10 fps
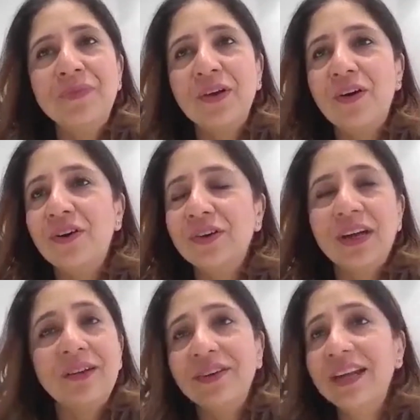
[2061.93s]
Or
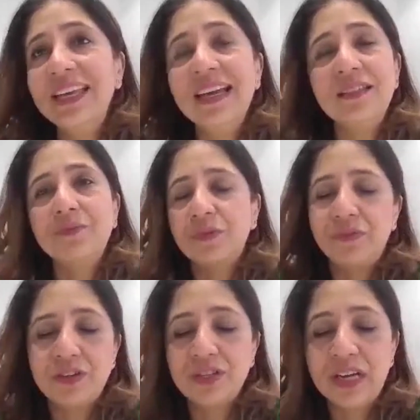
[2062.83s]
any other
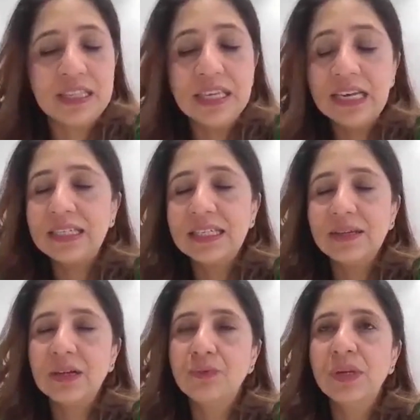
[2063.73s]
profession. I think
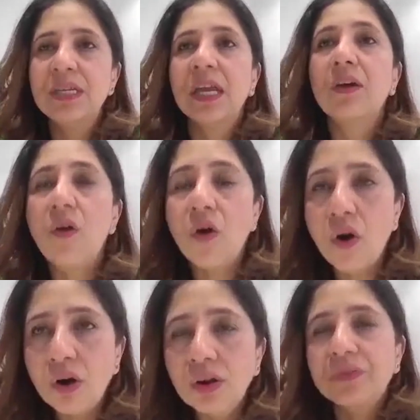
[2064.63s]
it will take
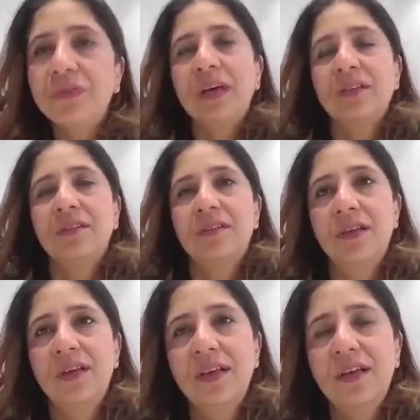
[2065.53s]
all of
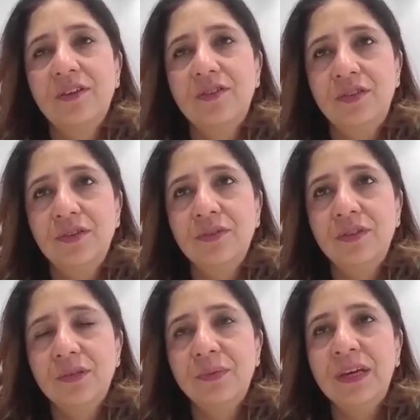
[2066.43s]
us to do
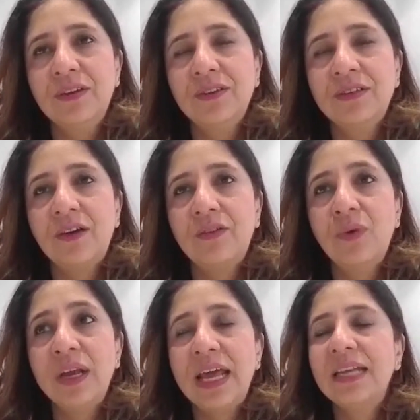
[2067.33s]
this because on
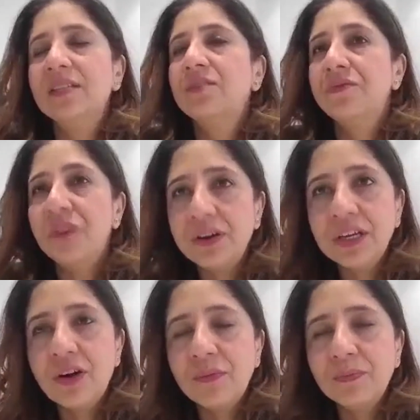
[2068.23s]
one hand it's
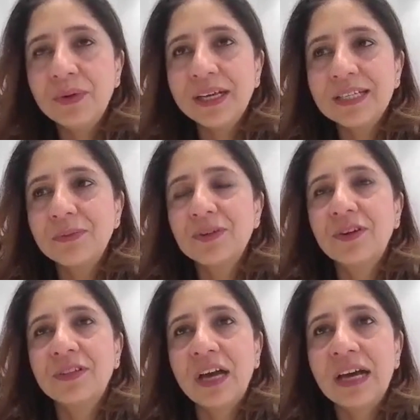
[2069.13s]
very complex, but
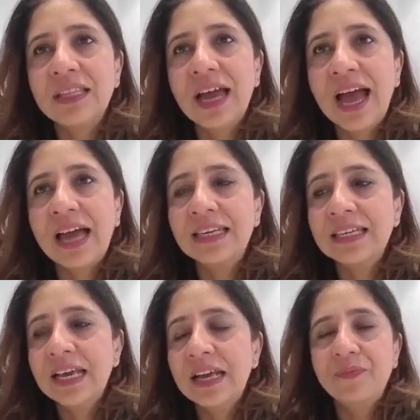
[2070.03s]
on the other hand,
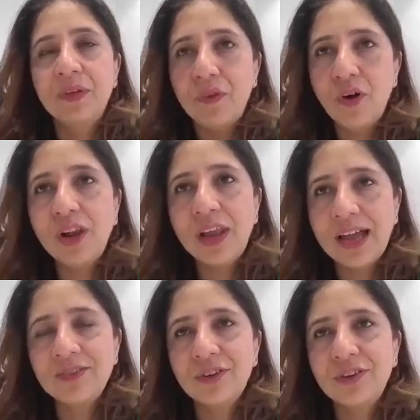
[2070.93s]
if all
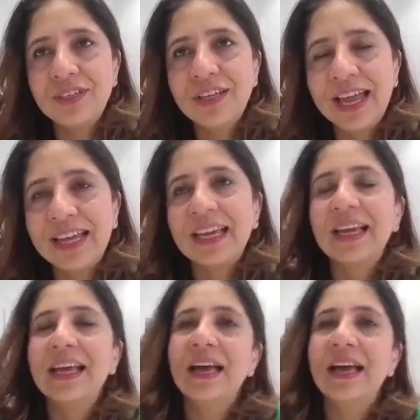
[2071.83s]
hands on deck,